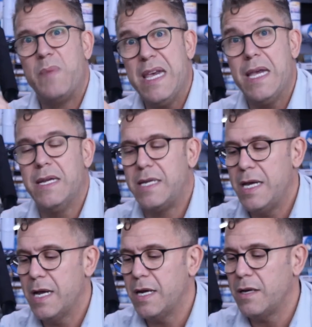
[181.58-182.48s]
PET
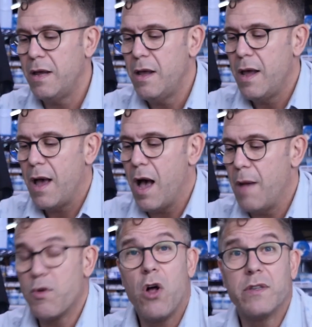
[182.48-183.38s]
in it
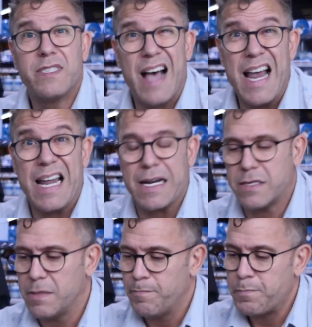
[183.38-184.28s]
called
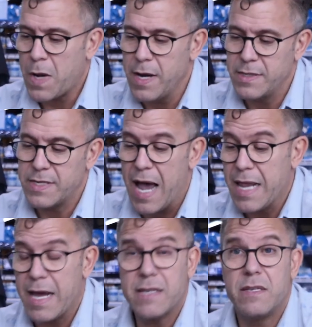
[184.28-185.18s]
Xylex. And
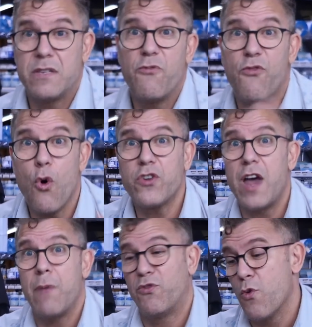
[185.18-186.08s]
Xylex is four
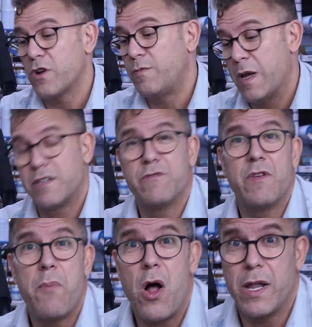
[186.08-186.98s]
times more
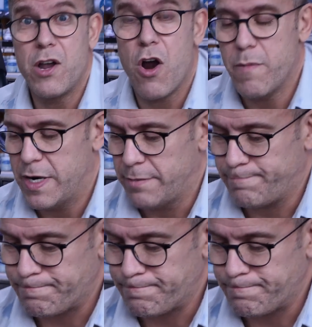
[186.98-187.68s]
expensive than polycarbonate.